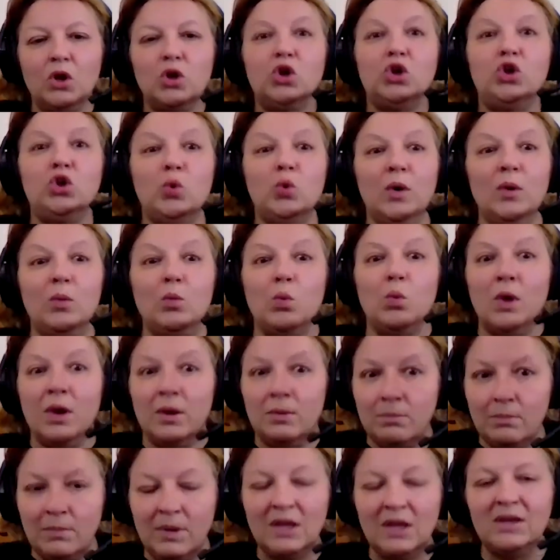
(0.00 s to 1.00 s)
do it
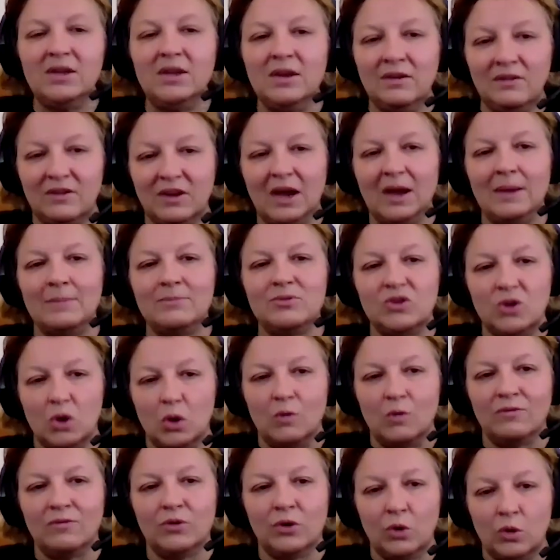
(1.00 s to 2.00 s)
1 million times
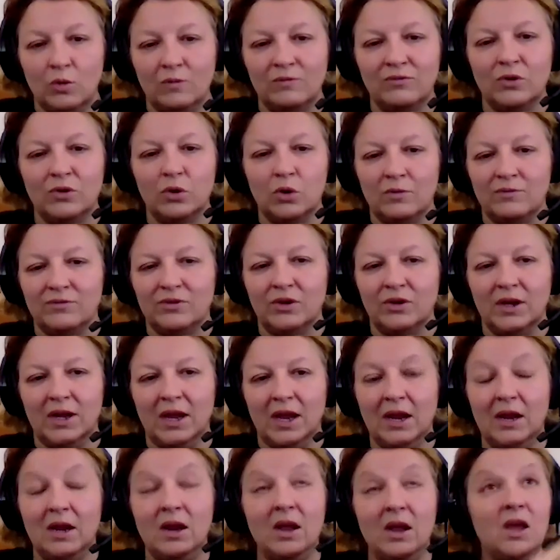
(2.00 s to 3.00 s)
over and over and over
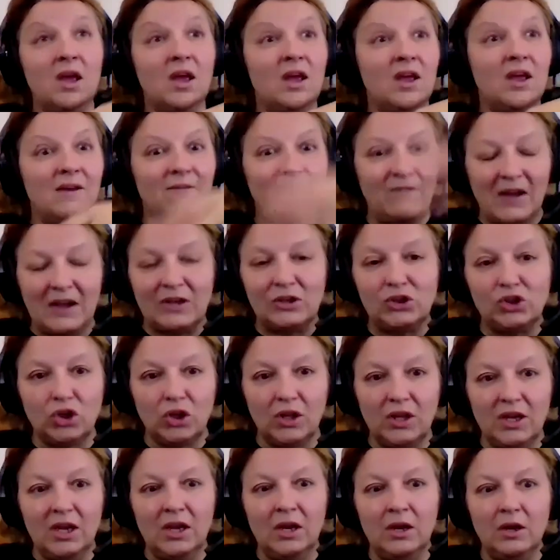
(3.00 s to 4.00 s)
again.
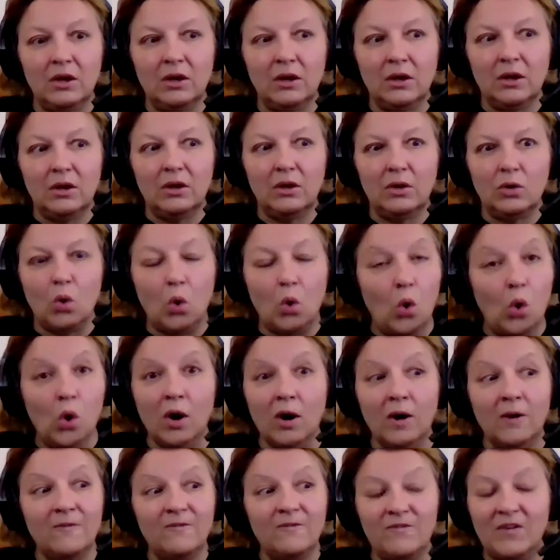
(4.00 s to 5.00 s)
Eventually,
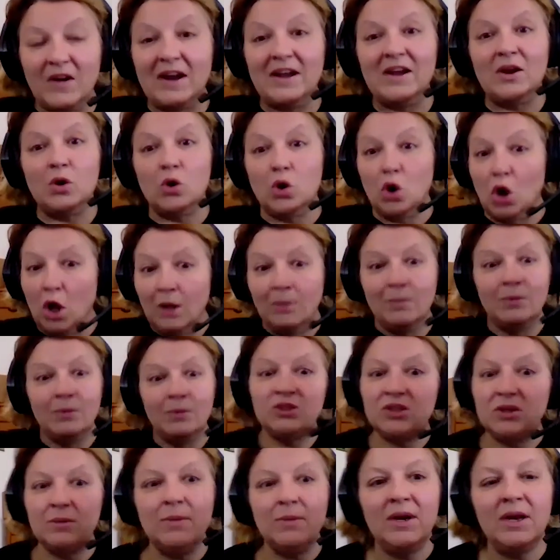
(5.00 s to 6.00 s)
or find out
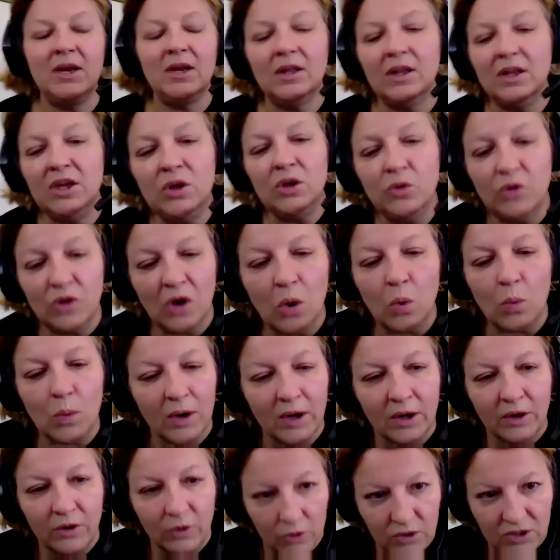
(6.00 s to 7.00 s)
almost immediately you don't
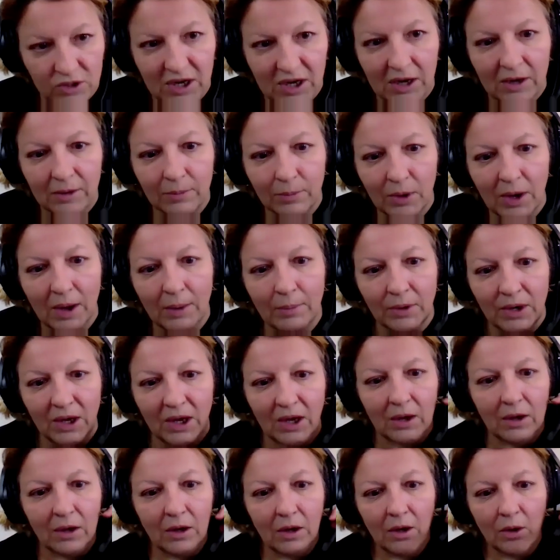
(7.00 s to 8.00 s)
want to do stand-up comedy.
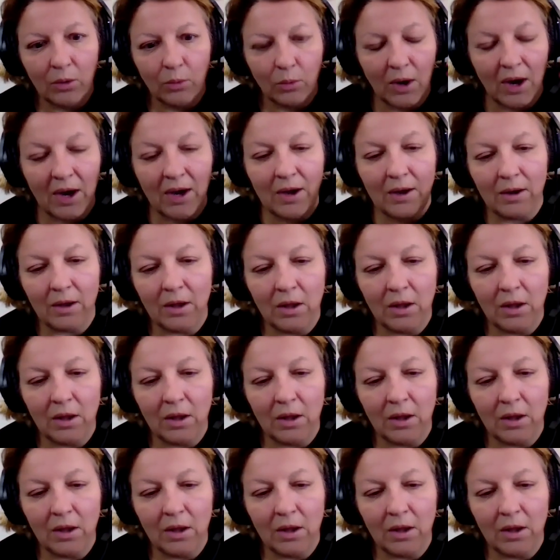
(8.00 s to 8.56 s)
Right?